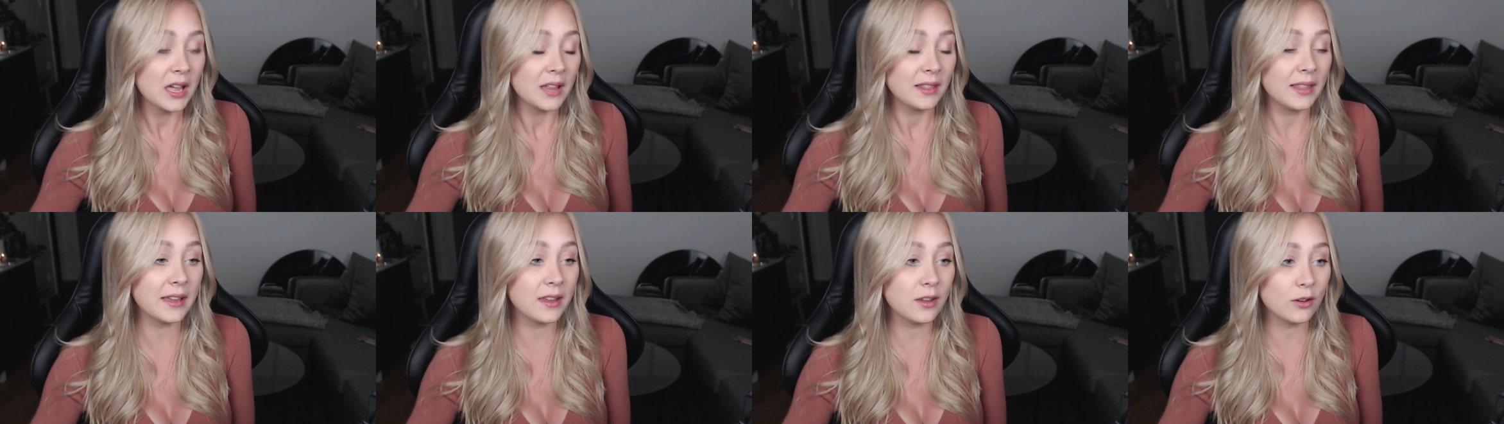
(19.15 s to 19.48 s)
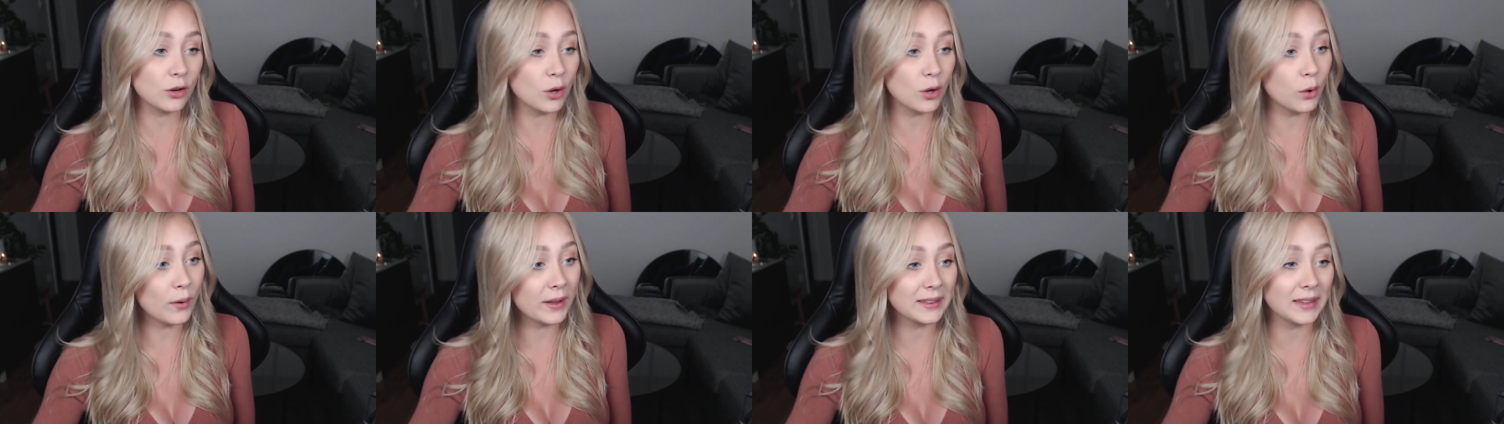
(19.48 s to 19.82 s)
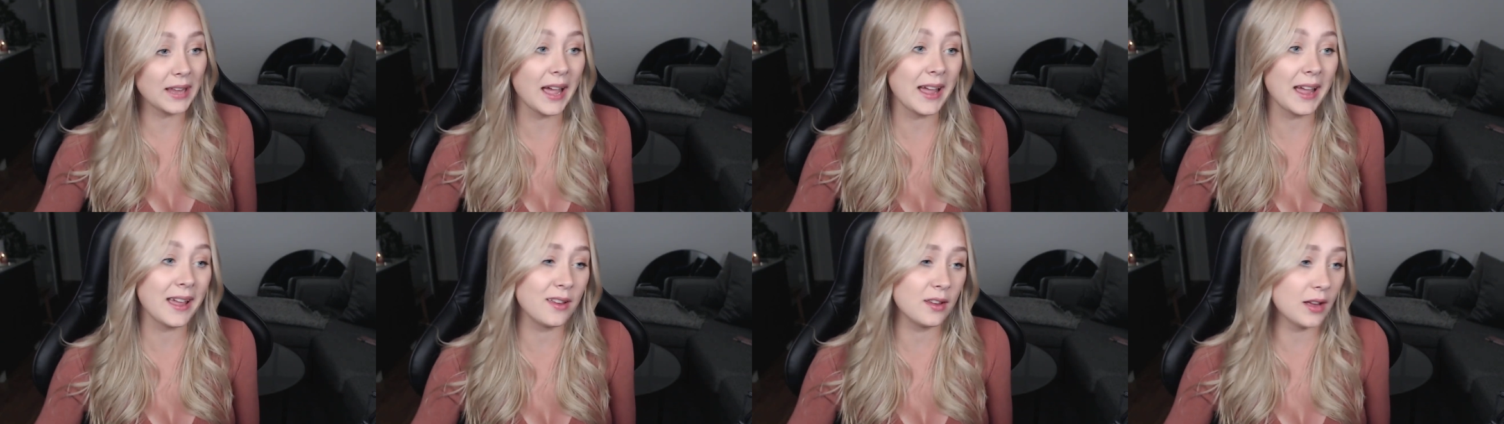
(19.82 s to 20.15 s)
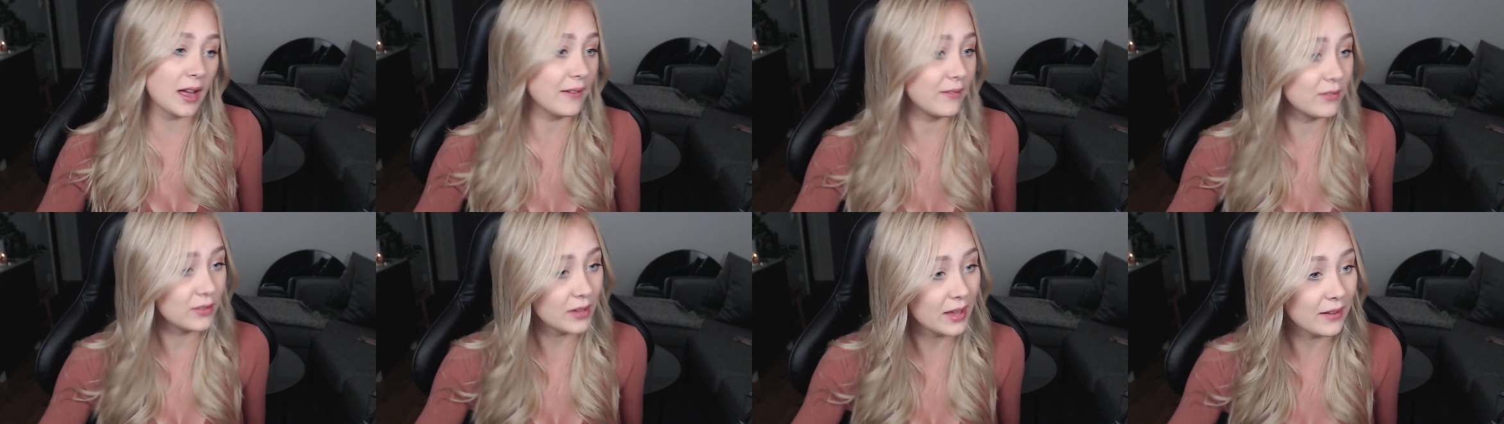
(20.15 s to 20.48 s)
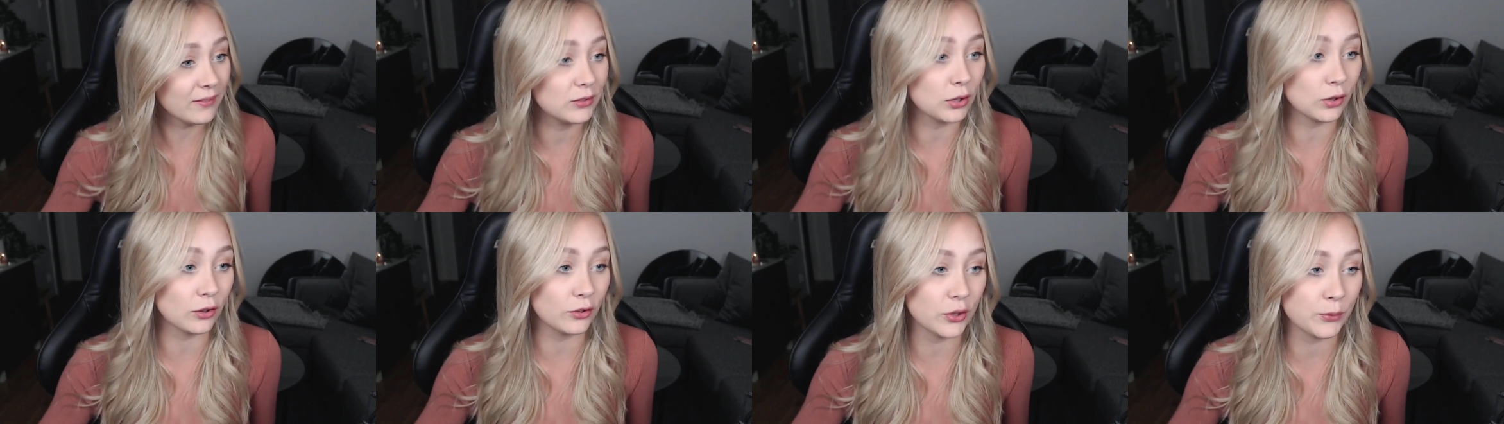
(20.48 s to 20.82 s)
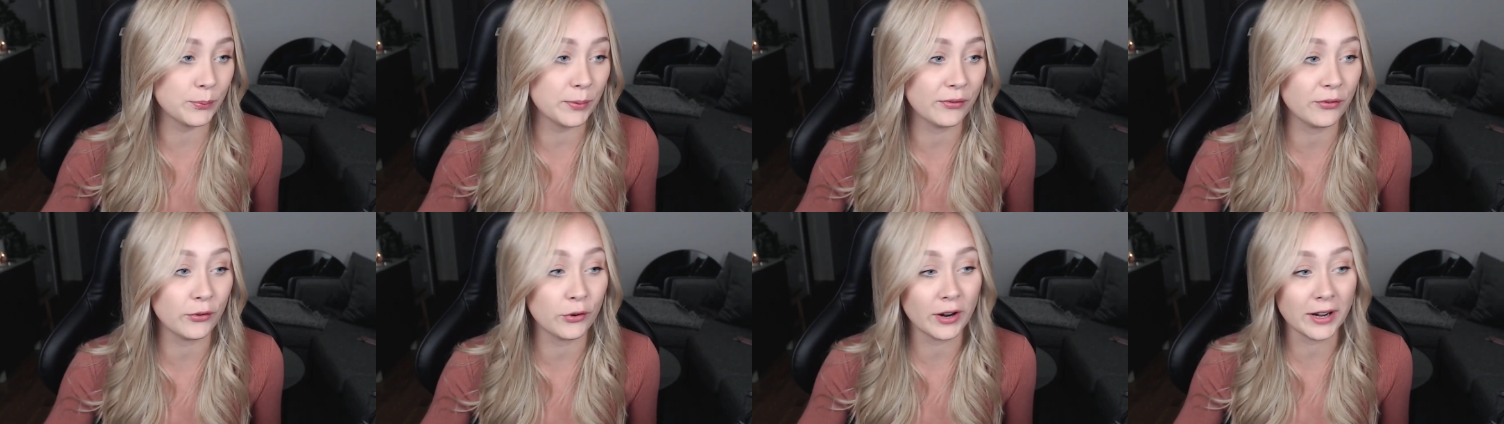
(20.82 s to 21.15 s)
Like, you know what, I, I've, I've told you
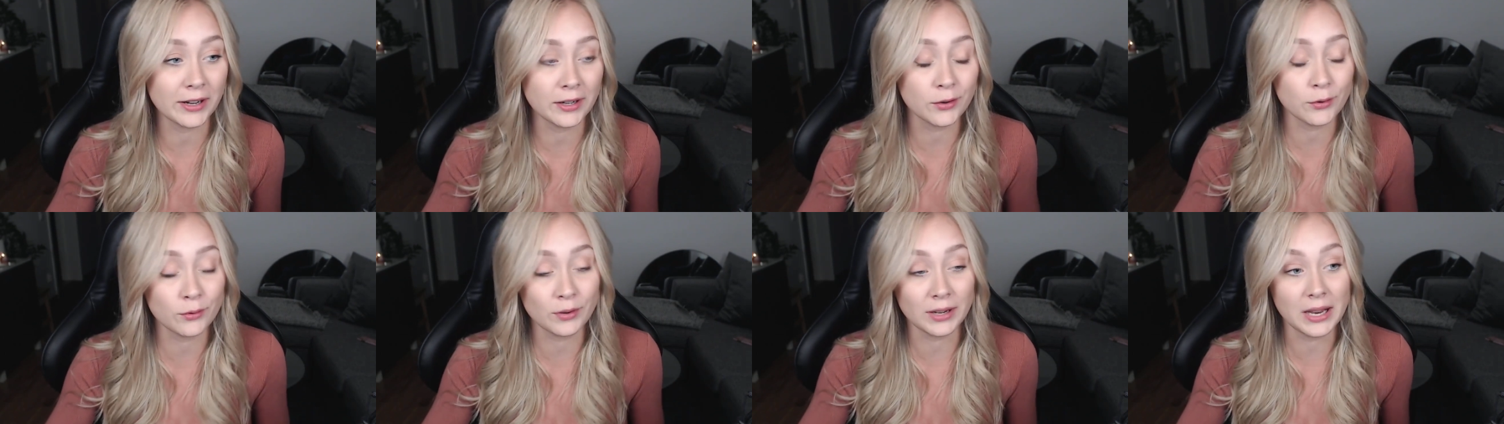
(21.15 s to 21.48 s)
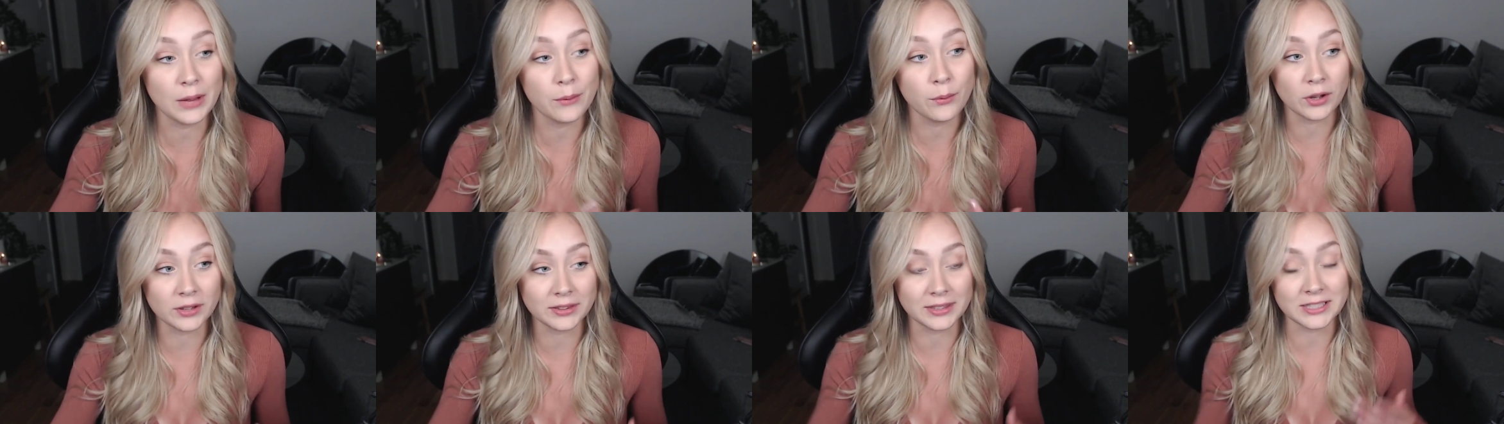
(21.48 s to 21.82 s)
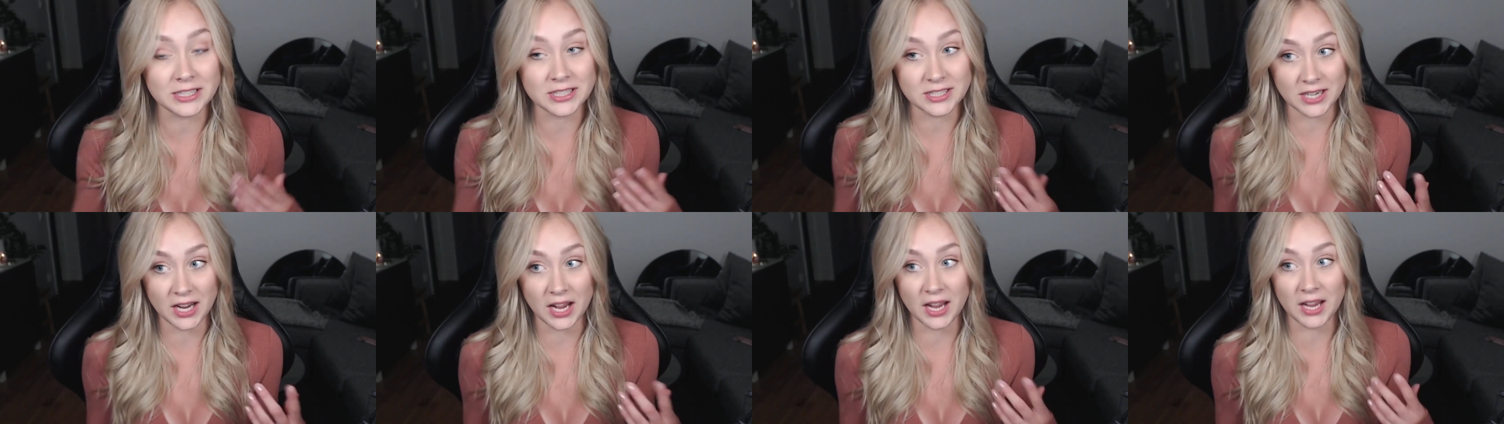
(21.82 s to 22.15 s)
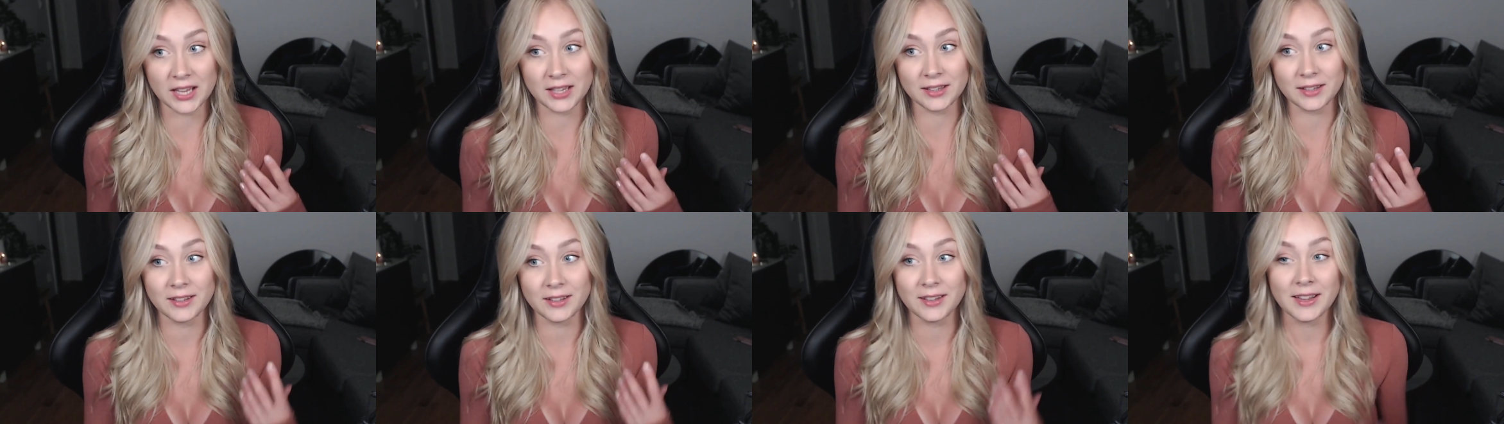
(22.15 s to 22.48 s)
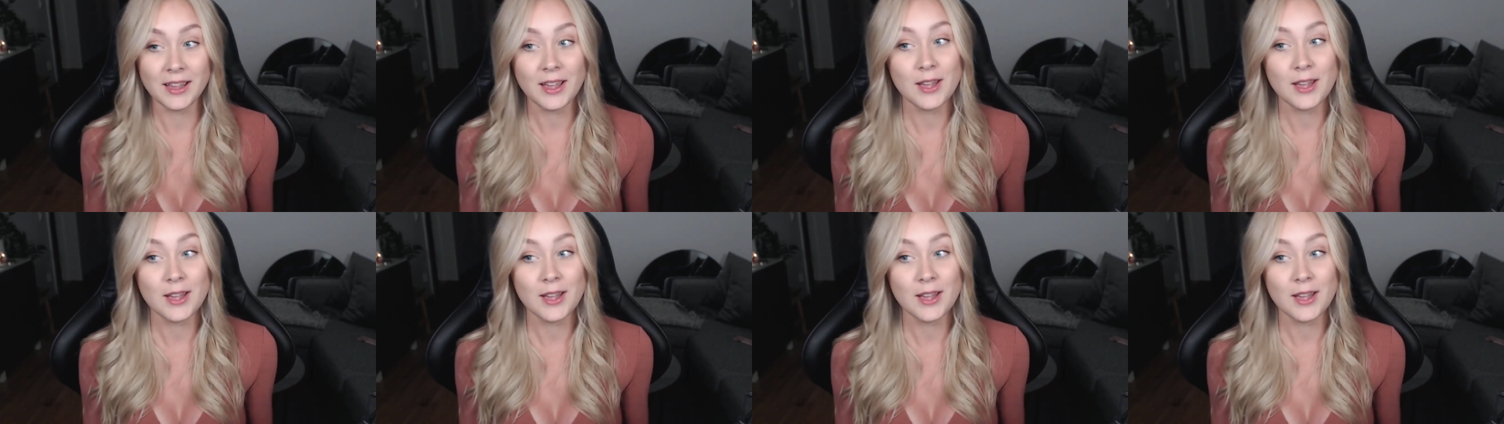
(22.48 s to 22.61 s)
before, I don't really want a child,